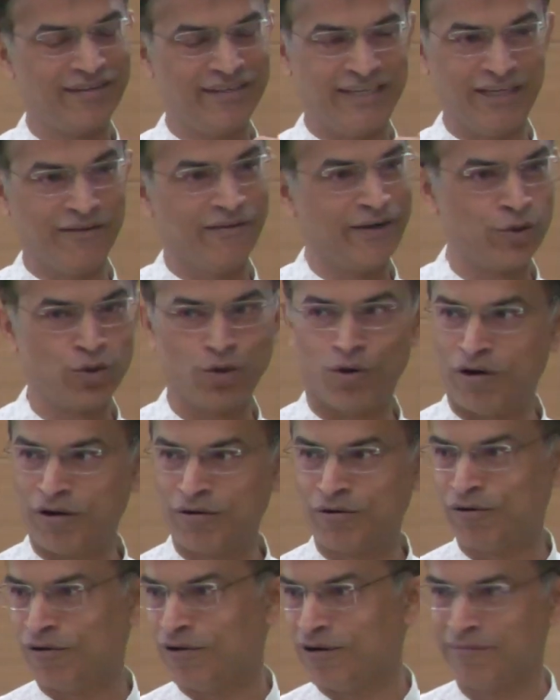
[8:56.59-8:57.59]
He went to
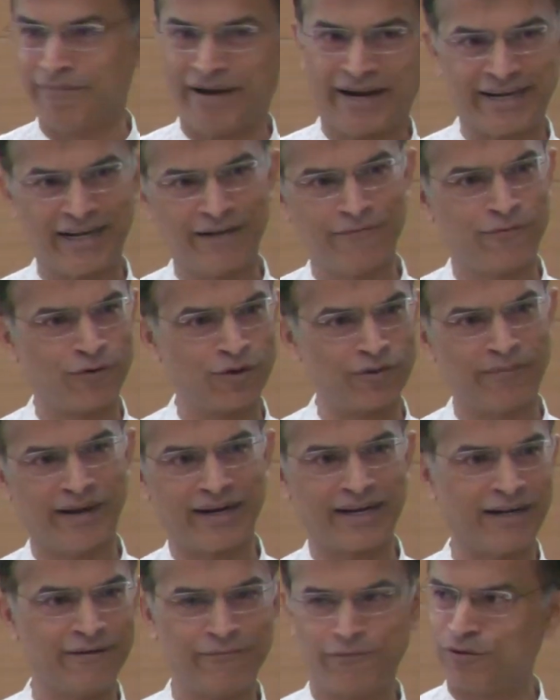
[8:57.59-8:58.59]
Hong Kong, back and forth,
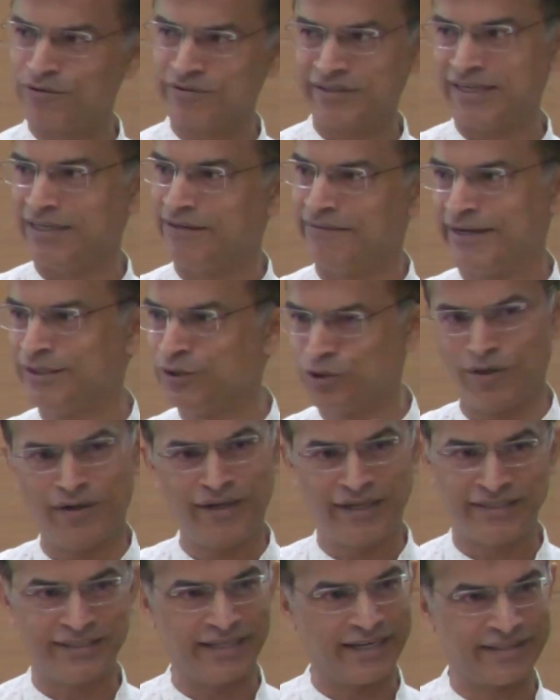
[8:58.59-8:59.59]
and
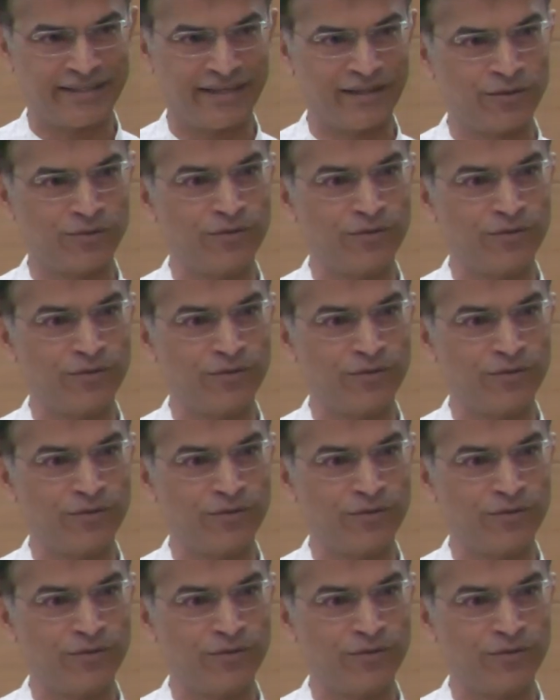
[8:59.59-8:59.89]
eventually ejected